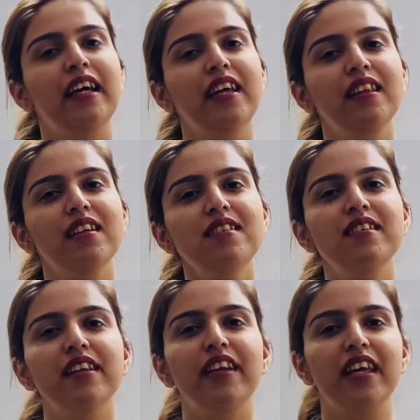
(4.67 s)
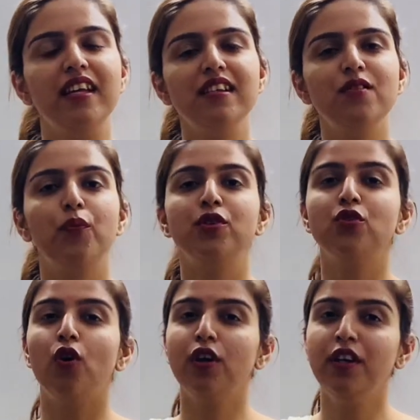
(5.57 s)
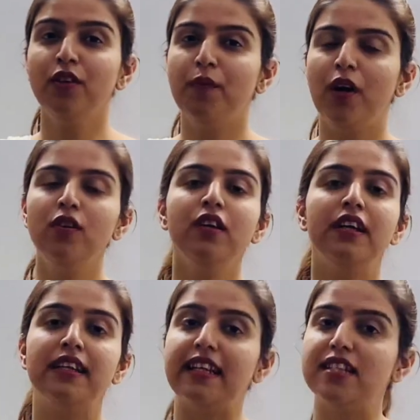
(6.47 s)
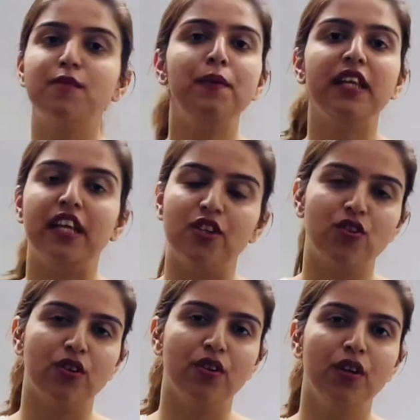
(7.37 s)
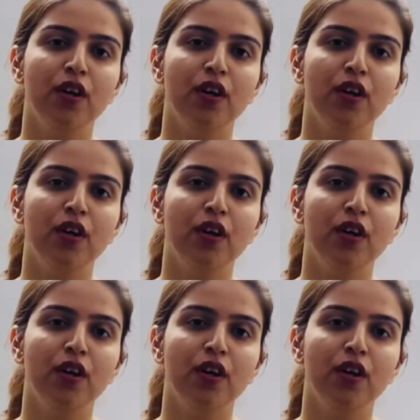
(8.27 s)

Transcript: In this series, we're talking about respiration.